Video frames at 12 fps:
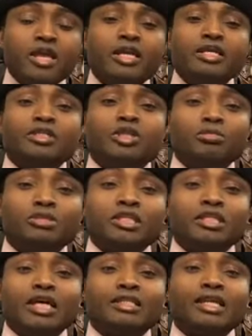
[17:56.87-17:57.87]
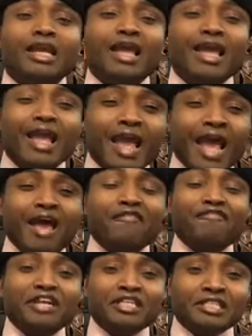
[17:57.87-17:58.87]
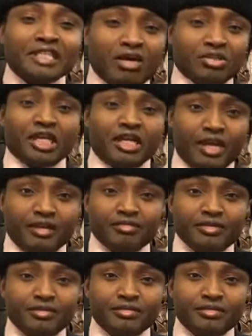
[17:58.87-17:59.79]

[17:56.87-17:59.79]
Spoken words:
is something that every Southerner,